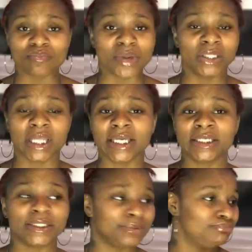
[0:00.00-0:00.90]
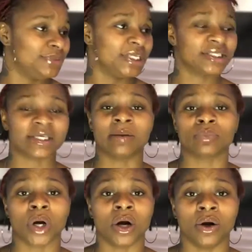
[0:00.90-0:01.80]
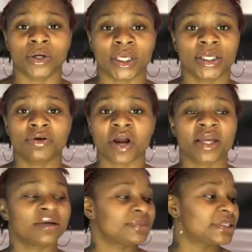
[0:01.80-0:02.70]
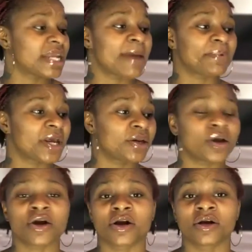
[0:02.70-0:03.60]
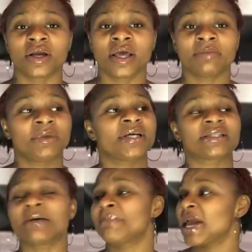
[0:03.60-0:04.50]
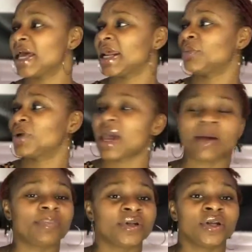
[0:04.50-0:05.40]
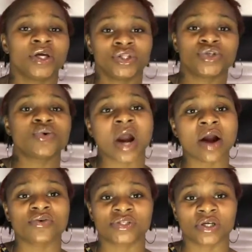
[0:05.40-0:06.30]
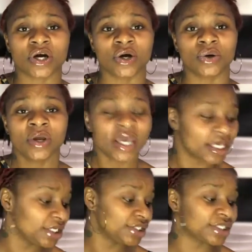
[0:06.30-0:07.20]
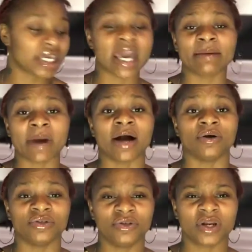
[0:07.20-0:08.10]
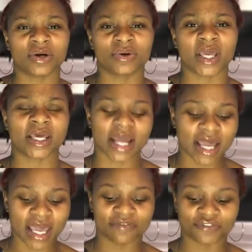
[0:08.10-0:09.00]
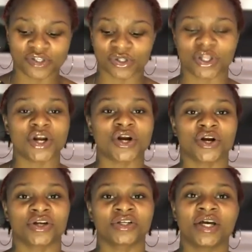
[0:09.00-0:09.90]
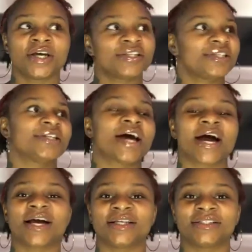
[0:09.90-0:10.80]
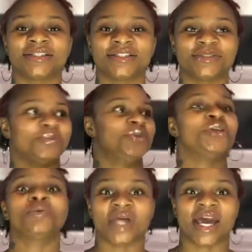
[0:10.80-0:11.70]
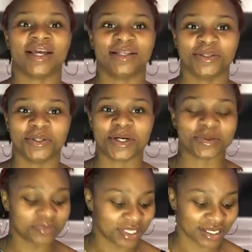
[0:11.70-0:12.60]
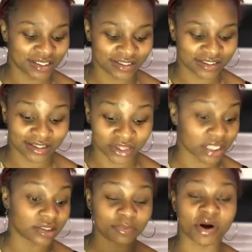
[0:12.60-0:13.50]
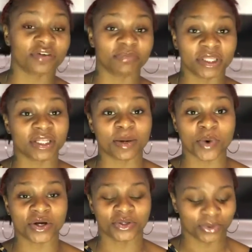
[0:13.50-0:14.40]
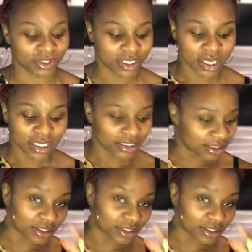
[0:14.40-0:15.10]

lady did something wrong, and here I am snapping at her because I'm mad at what happened 2 hours ago and it just came out, you know. And I have to learn to not do that, you know, because that's a part of me that I'm working on. The